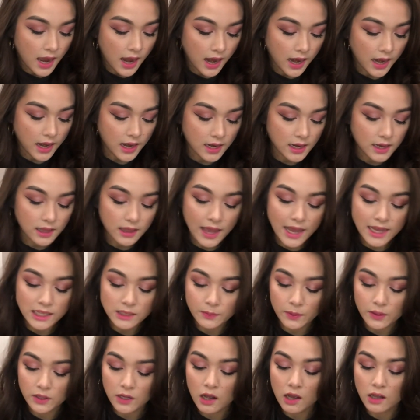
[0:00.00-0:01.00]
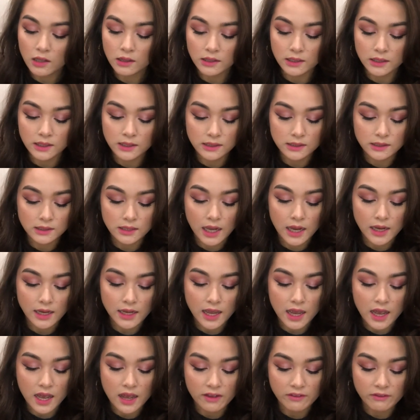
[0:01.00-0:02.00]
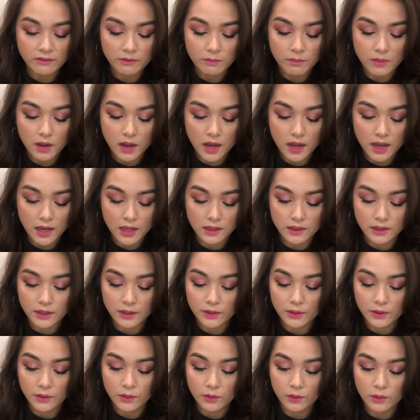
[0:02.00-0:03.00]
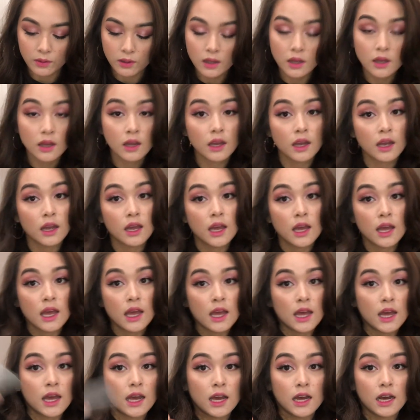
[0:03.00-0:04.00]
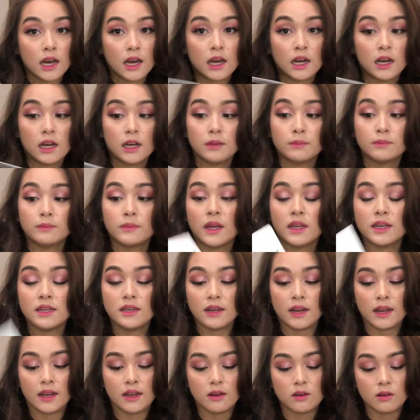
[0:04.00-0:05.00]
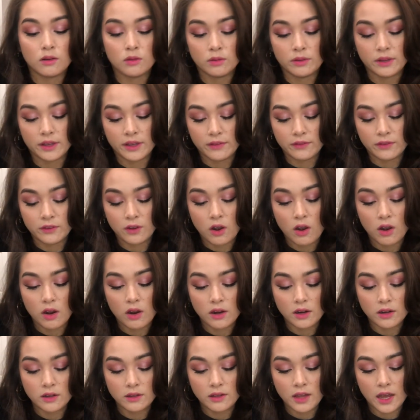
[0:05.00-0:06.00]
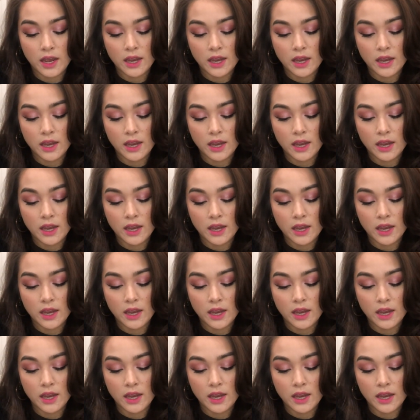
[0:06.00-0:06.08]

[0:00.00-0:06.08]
And last but not least, I have my little nail gift card that